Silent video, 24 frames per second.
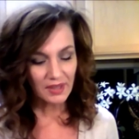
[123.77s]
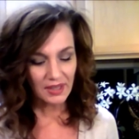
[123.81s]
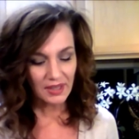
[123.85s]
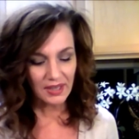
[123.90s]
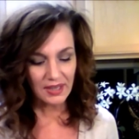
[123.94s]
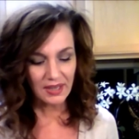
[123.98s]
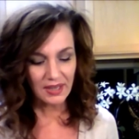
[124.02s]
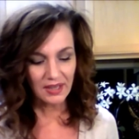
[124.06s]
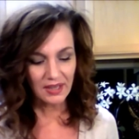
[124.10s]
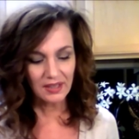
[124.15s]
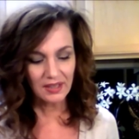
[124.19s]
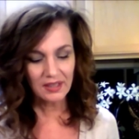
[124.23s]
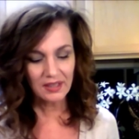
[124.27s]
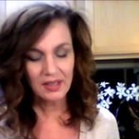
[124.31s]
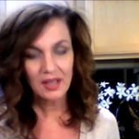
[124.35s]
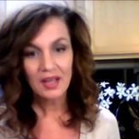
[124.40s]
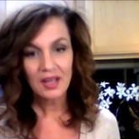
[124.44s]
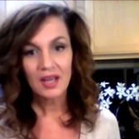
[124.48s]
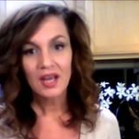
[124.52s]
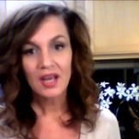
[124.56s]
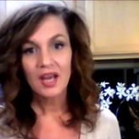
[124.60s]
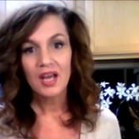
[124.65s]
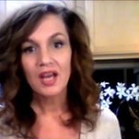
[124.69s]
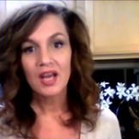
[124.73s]
in
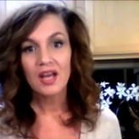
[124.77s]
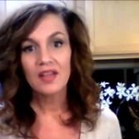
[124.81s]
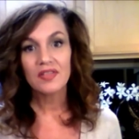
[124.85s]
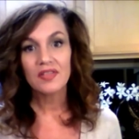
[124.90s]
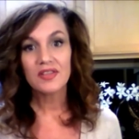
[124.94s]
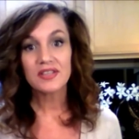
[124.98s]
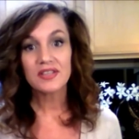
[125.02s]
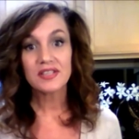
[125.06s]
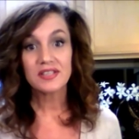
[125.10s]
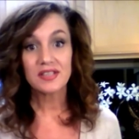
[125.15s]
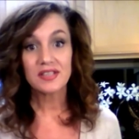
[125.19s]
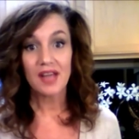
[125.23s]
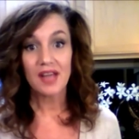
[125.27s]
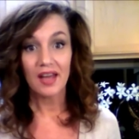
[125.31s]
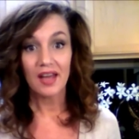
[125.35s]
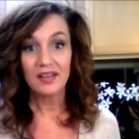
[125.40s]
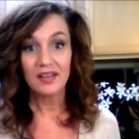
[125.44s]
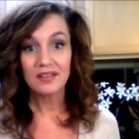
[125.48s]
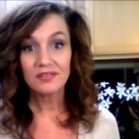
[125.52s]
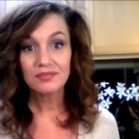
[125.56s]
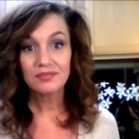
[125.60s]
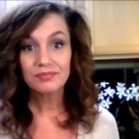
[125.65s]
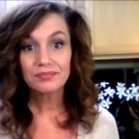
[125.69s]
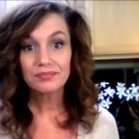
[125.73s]
the
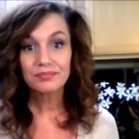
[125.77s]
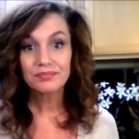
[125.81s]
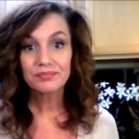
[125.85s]
sun.